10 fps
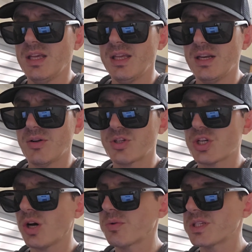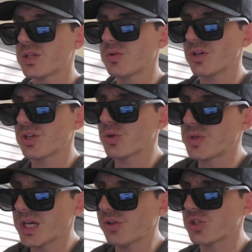you know, you should always do your due
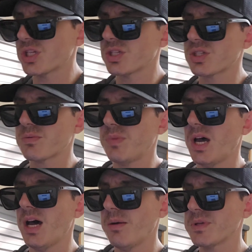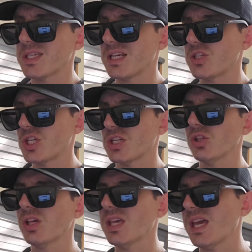diligence uh, besides just
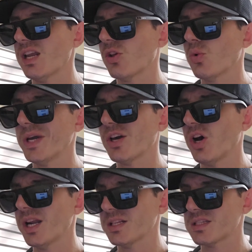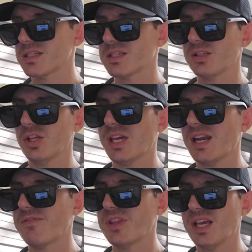looking at quick audits, look at
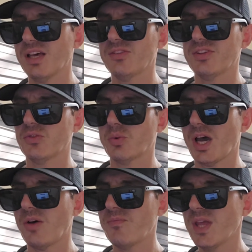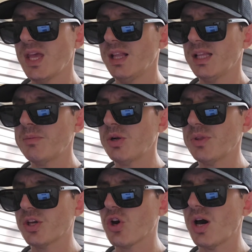everything else as well. Let me know in
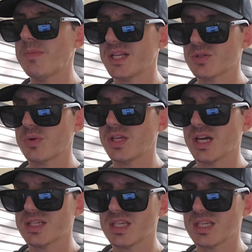the comments, what do you guys